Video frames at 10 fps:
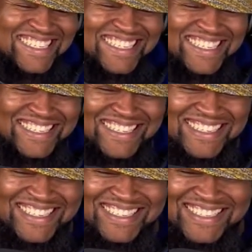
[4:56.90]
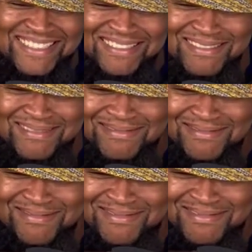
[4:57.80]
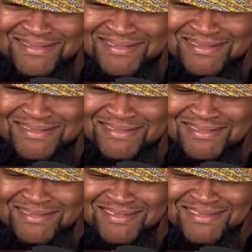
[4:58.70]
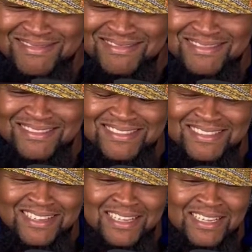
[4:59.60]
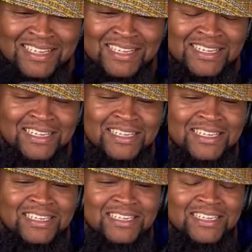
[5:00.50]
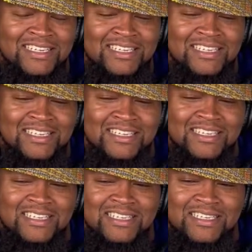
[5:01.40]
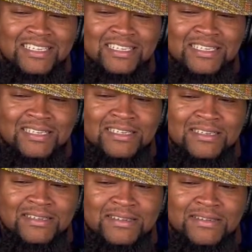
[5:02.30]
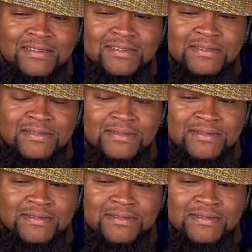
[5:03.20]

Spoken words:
No words are spoken by the person on screen.